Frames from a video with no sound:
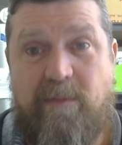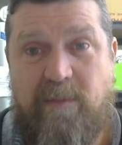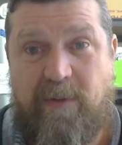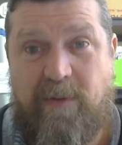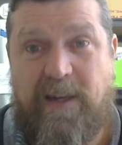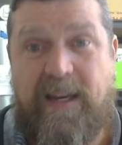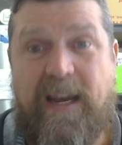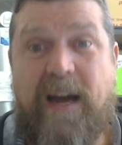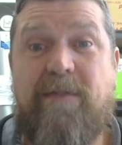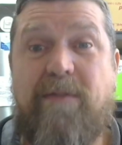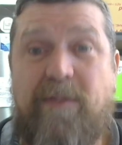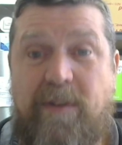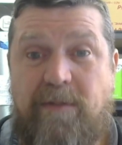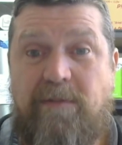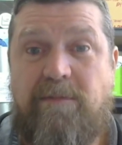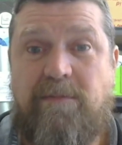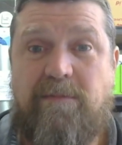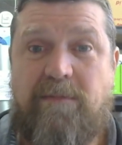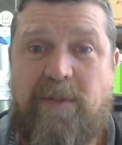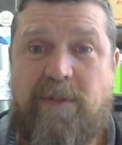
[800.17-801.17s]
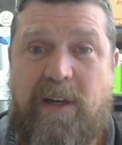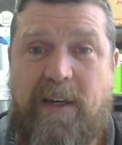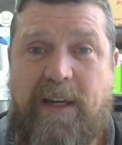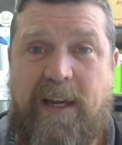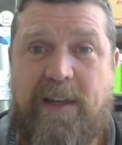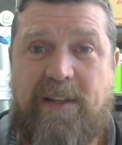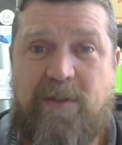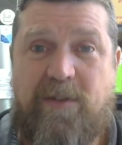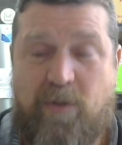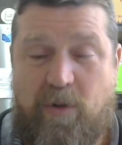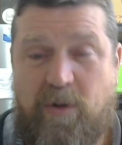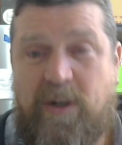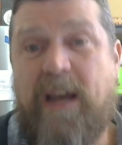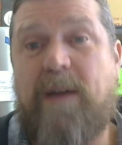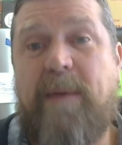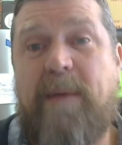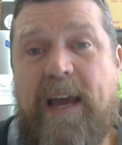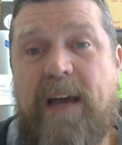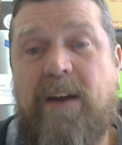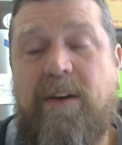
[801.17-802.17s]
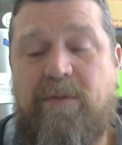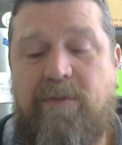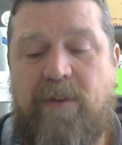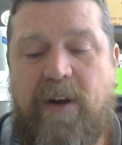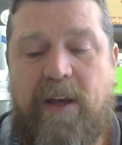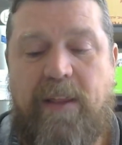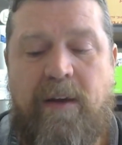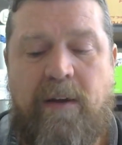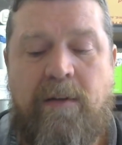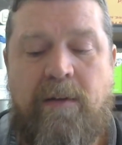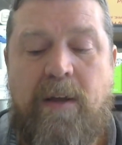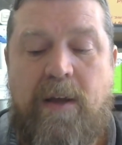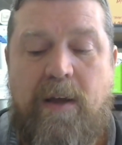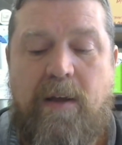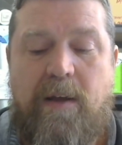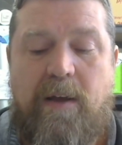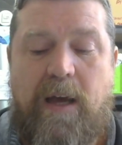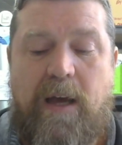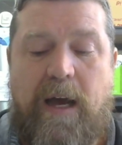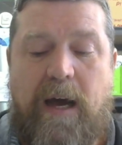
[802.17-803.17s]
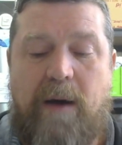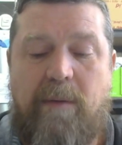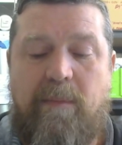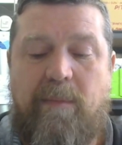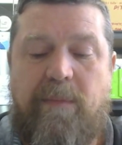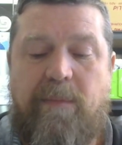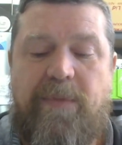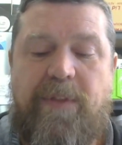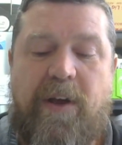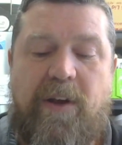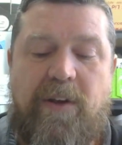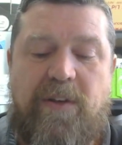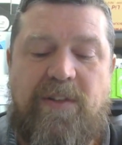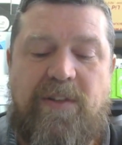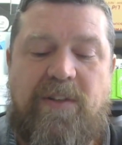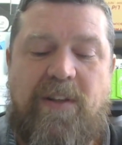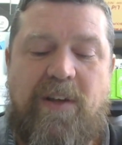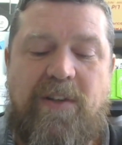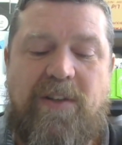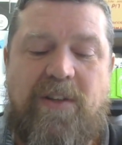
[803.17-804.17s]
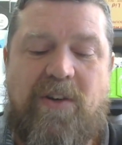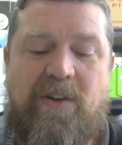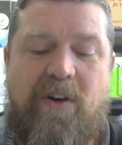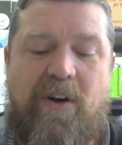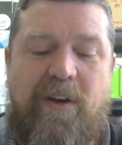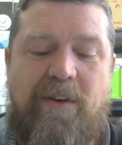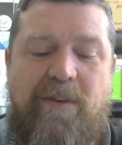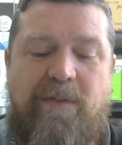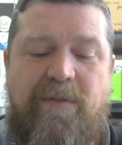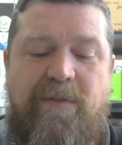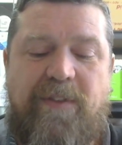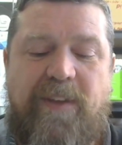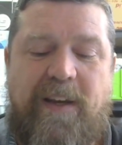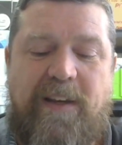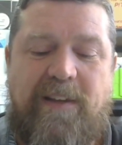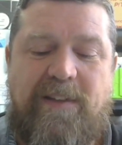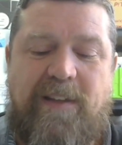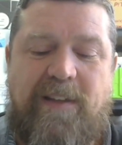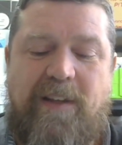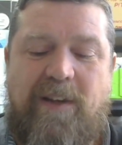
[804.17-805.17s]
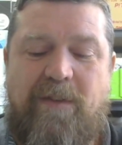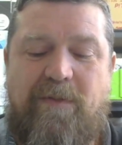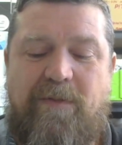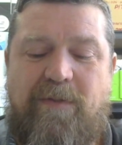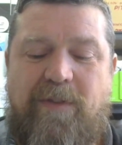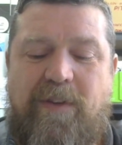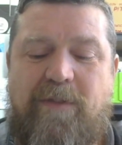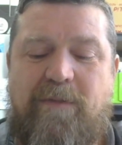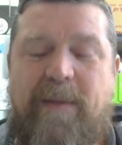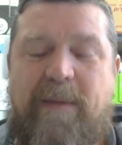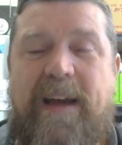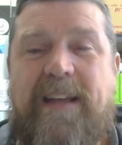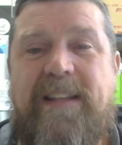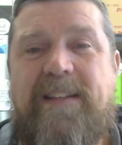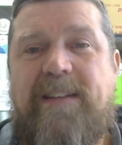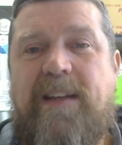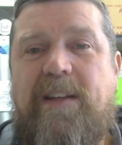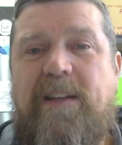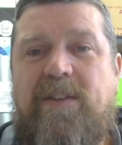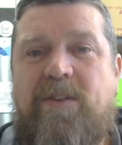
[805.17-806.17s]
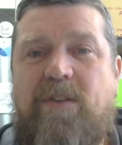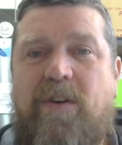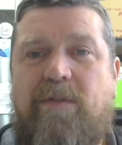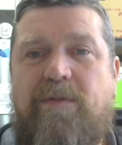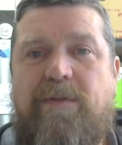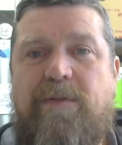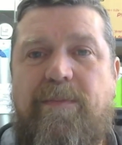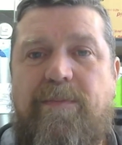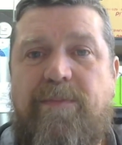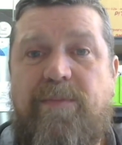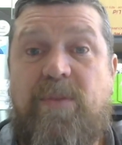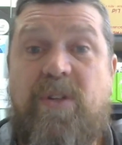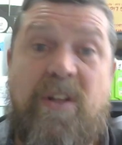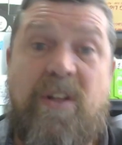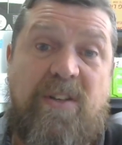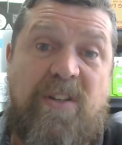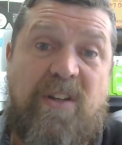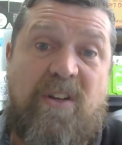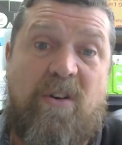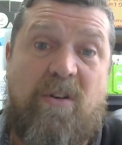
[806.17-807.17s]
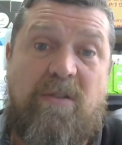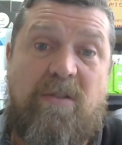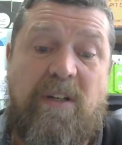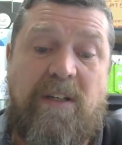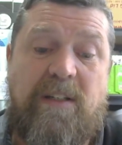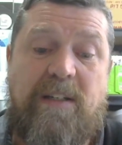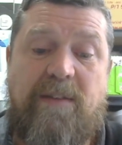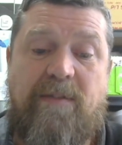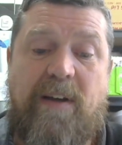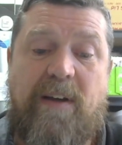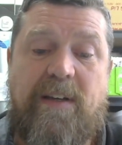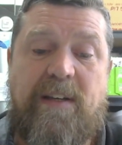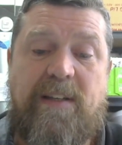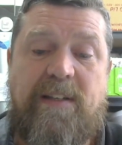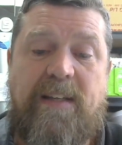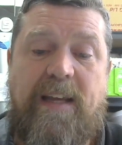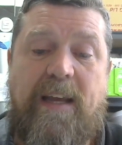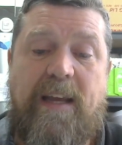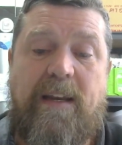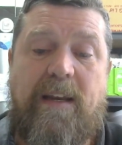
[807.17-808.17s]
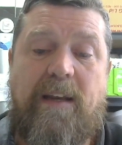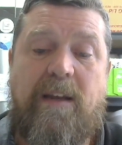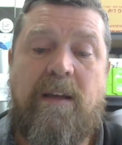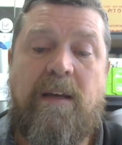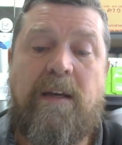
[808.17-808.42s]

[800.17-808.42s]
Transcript: govern, I guess, or come out of rather, those kind of things that you've made sense of. So there's a cognitive understanding.